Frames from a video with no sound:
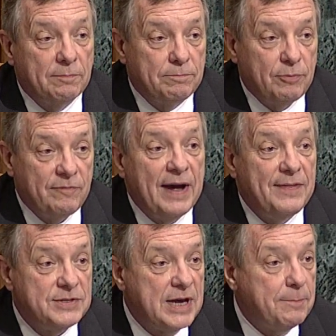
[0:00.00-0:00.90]
to provide
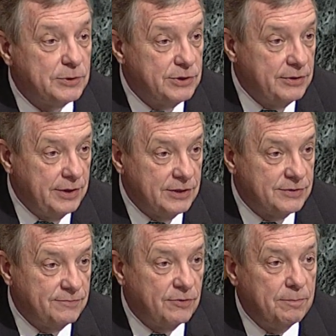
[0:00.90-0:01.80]
these opportunities
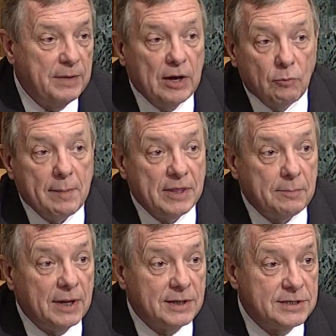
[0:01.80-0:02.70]
for men and women in
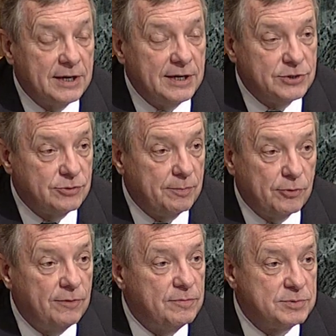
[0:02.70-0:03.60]
the military to
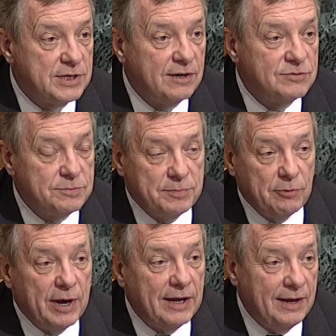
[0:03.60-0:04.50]
improve themselves and be
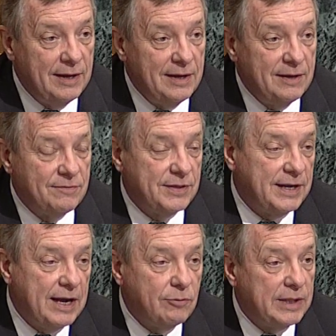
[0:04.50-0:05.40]
ready for the
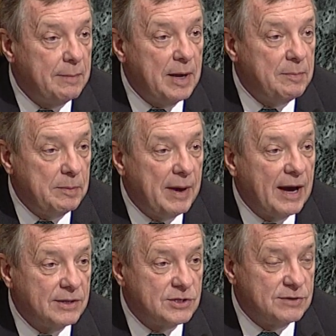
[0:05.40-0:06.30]
day when they may be
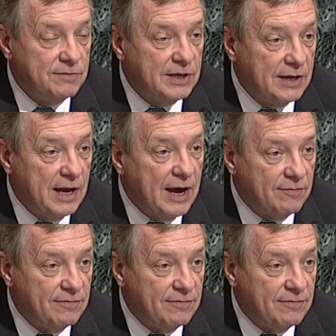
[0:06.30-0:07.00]
back in civilian life.